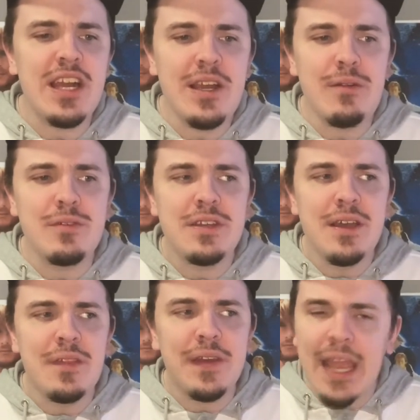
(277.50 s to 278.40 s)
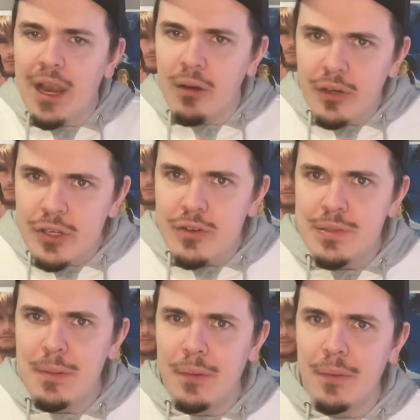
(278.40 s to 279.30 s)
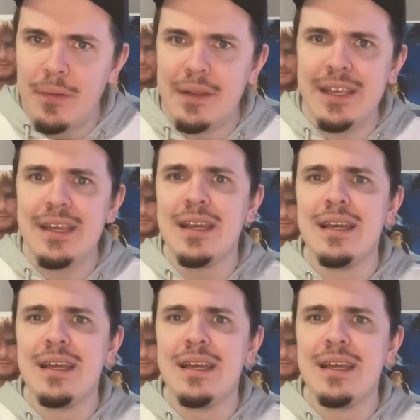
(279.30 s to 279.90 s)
out the characters more, like,